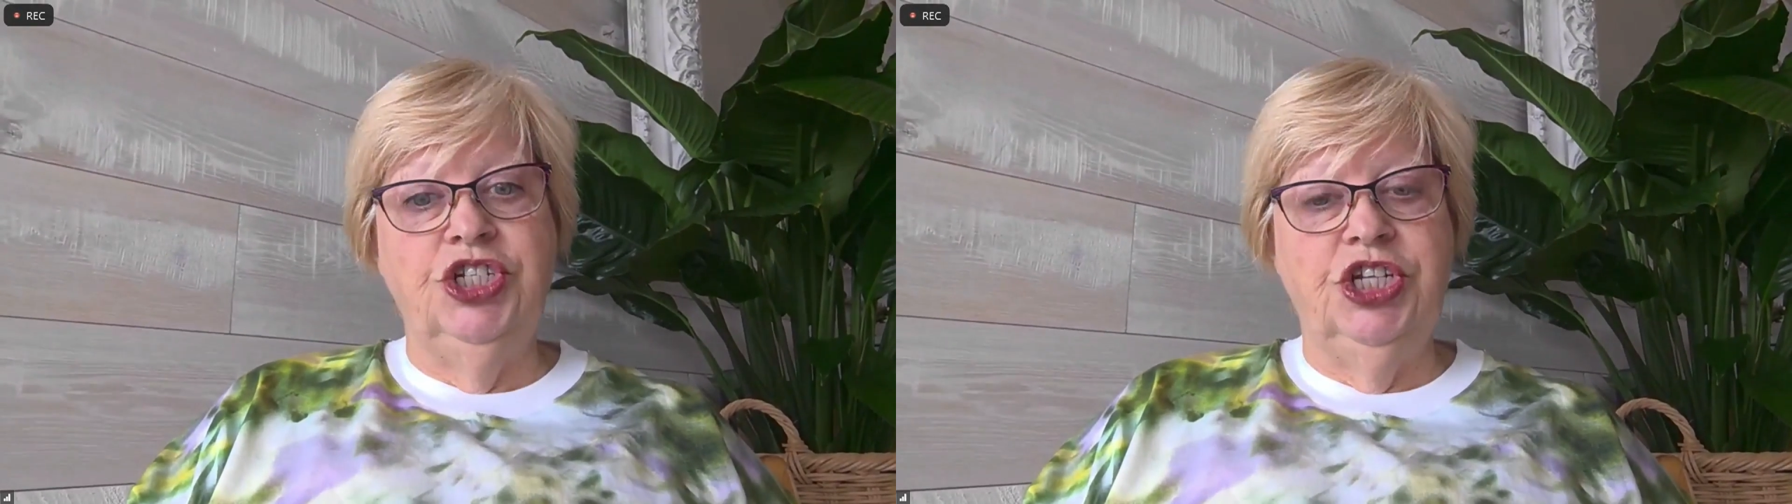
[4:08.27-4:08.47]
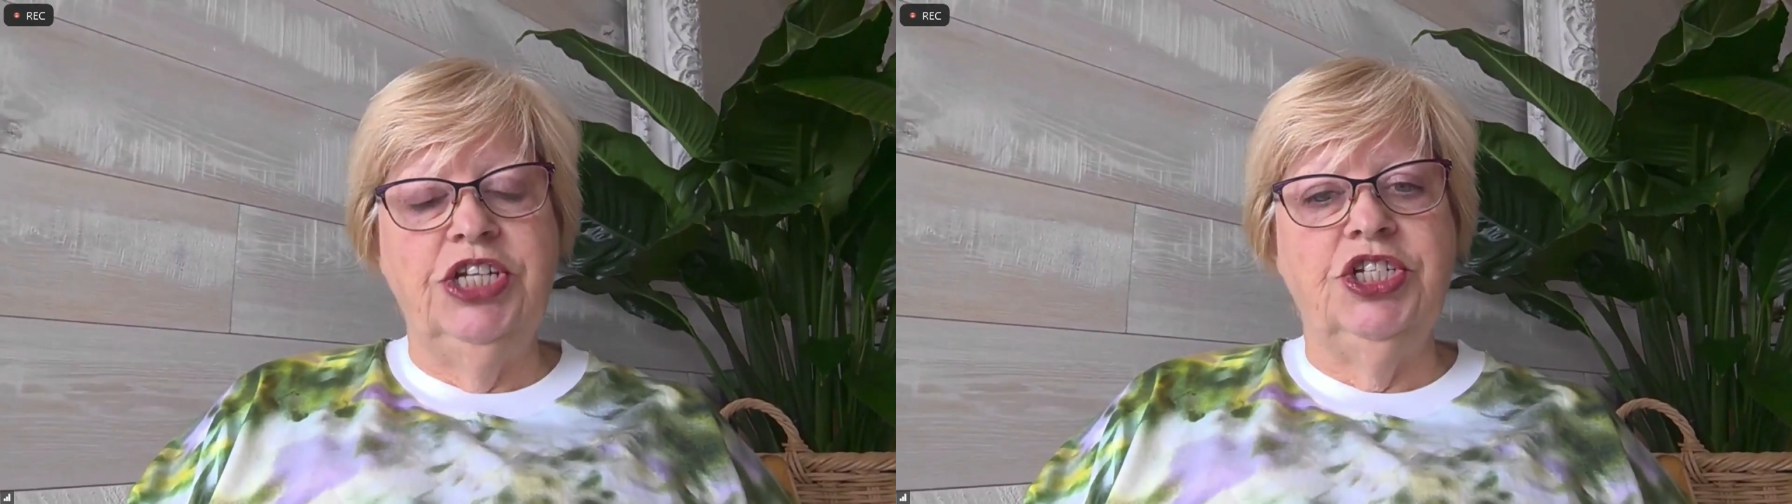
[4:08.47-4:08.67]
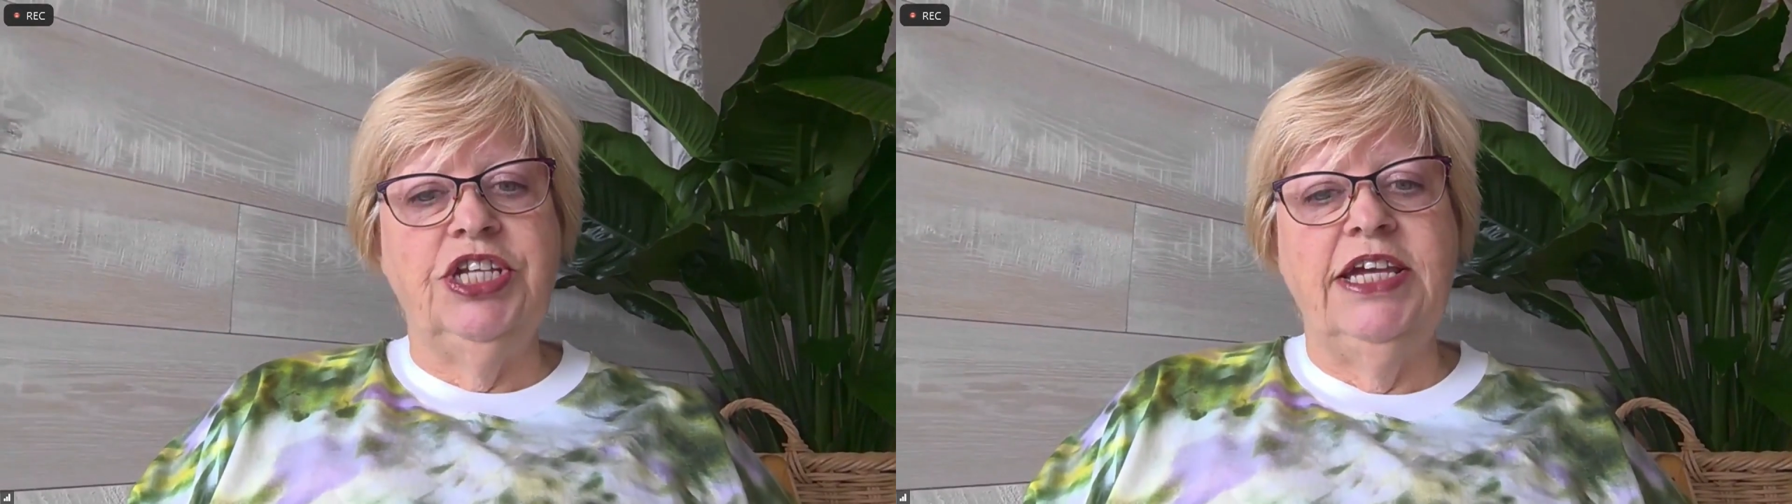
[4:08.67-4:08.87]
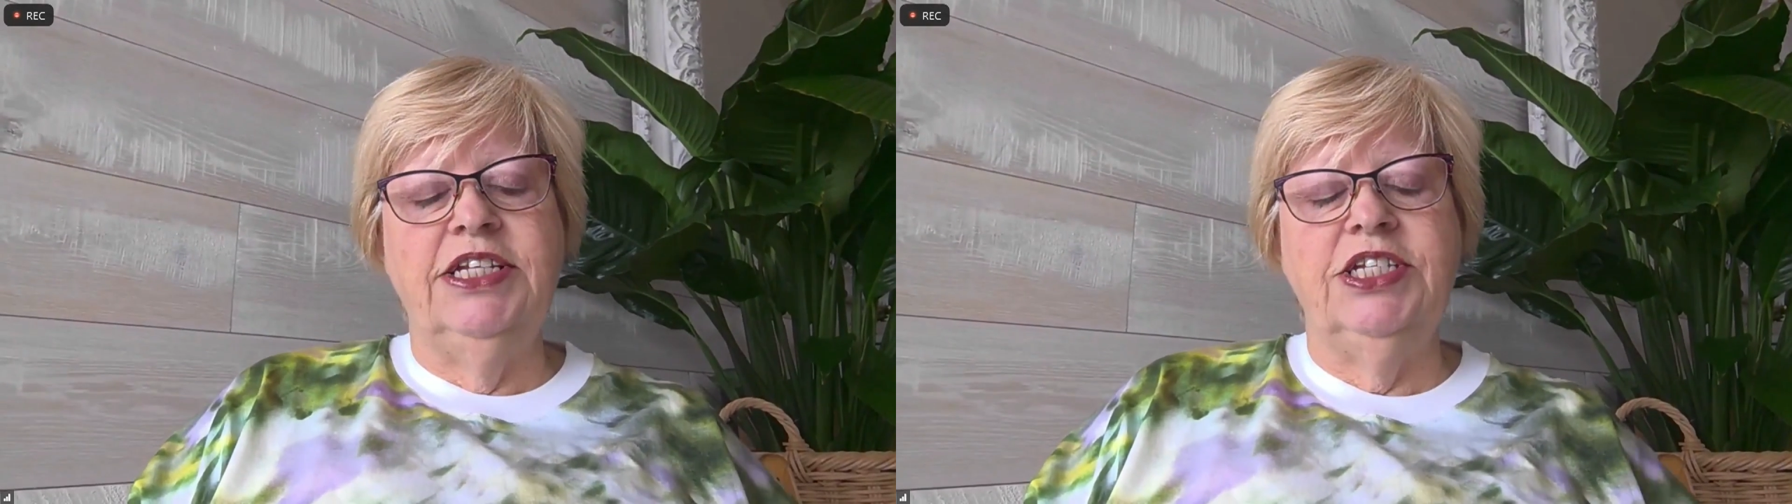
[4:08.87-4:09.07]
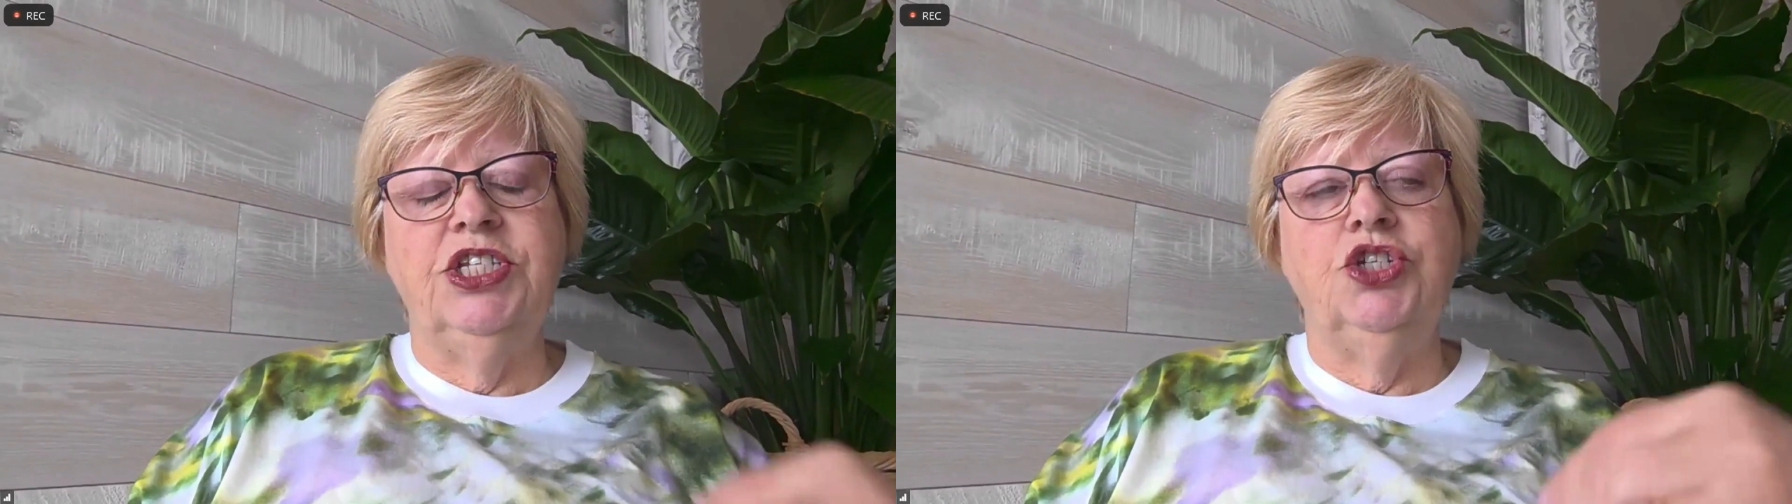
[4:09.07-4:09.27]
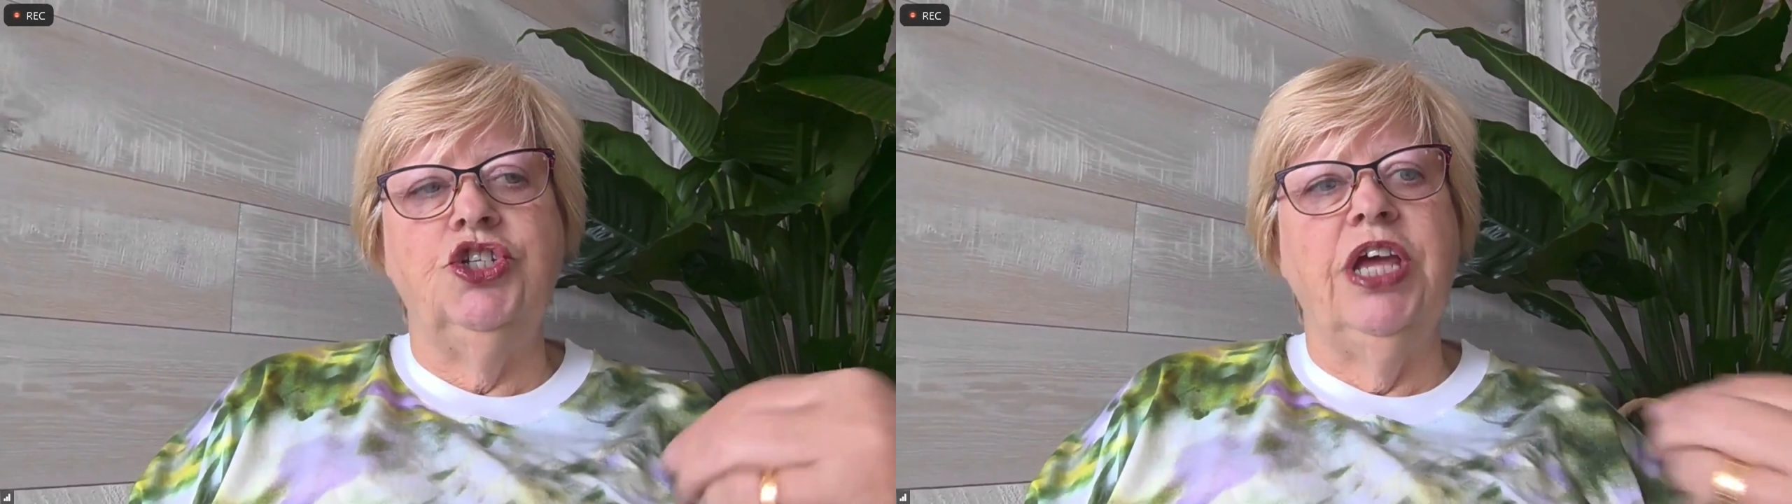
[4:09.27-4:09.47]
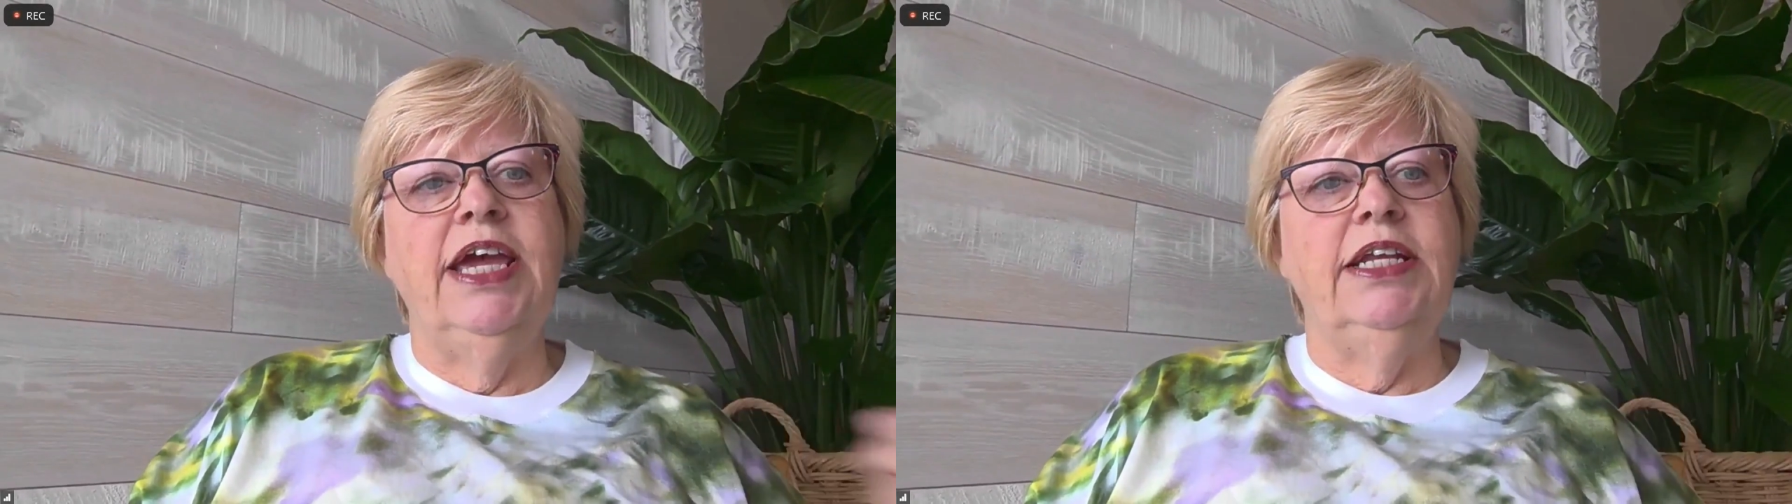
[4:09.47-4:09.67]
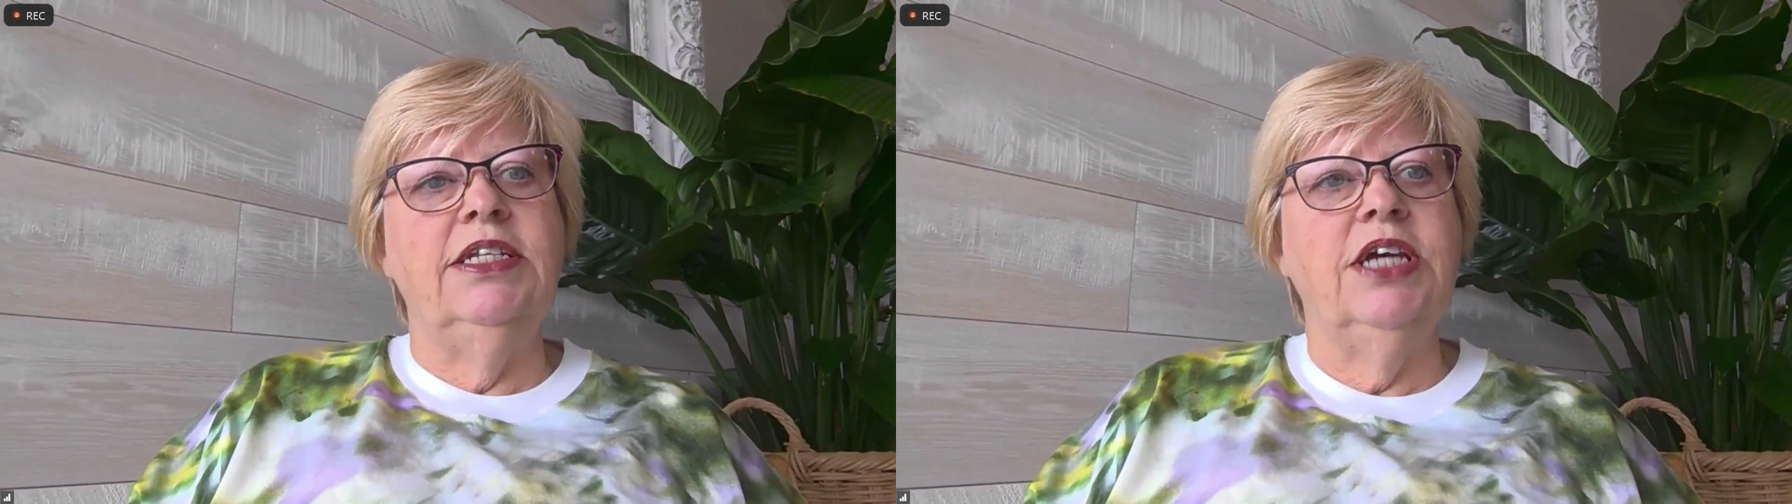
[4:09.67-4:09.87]
she's yet to take a decision,
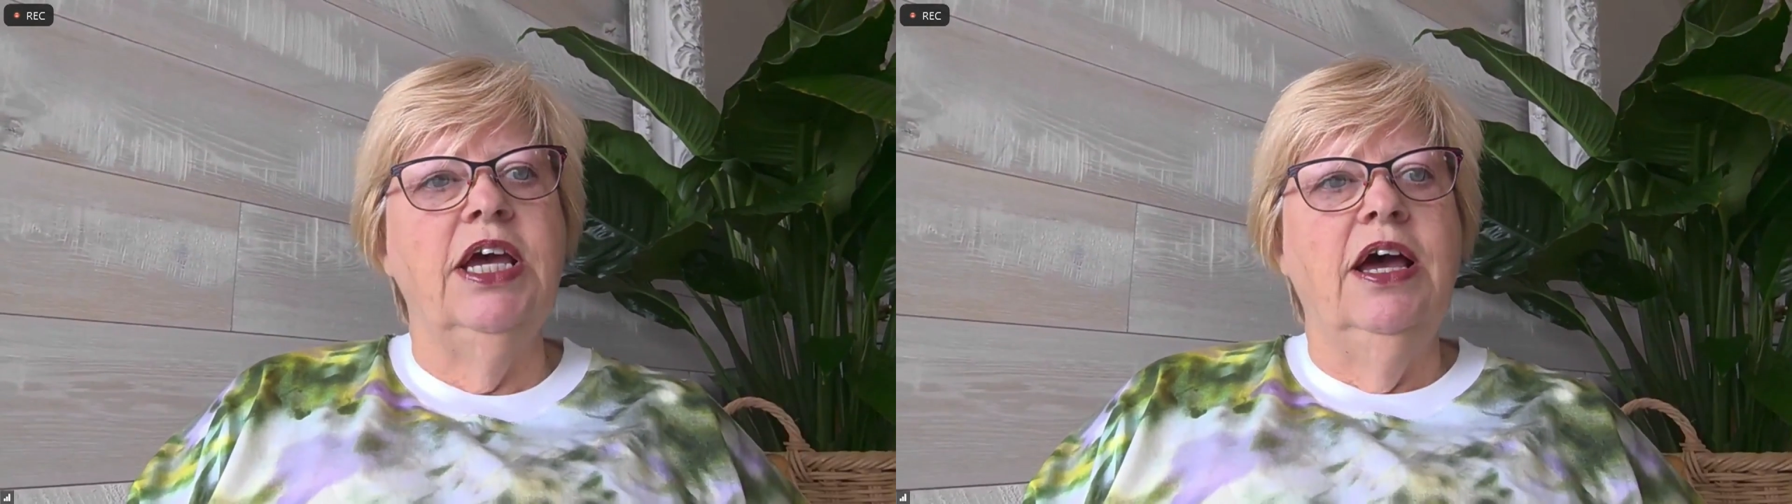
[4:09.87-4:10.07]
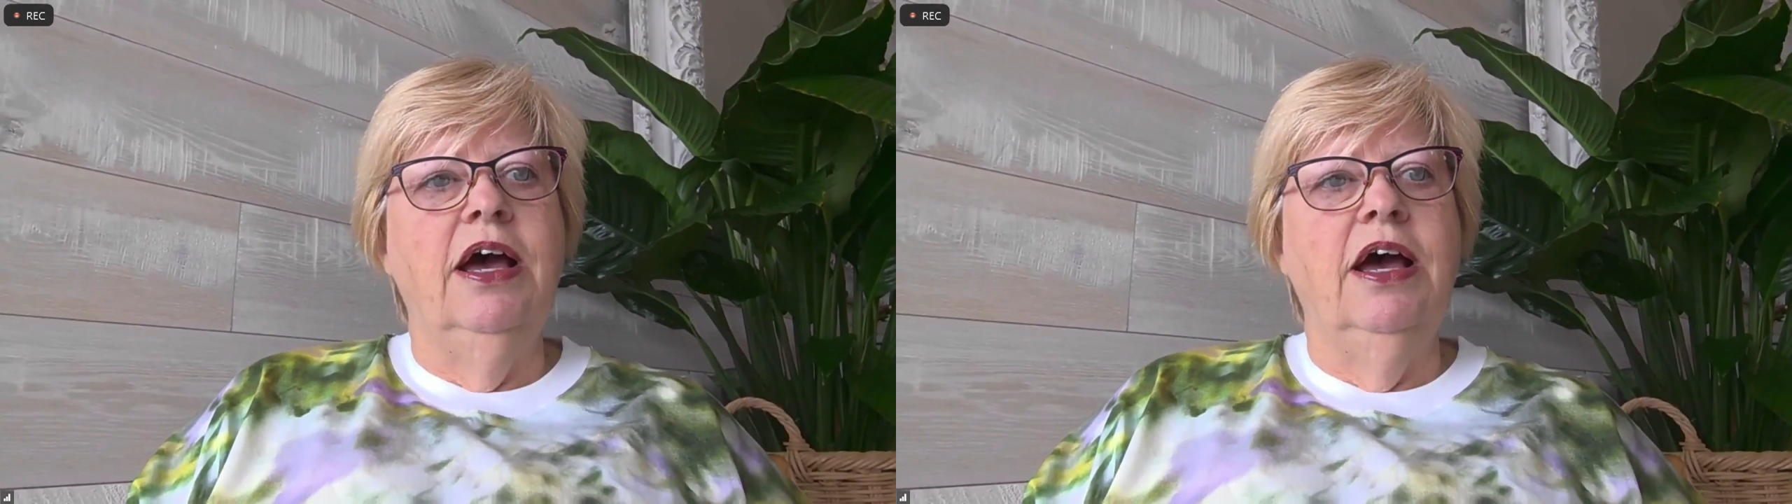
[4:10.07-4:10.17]
and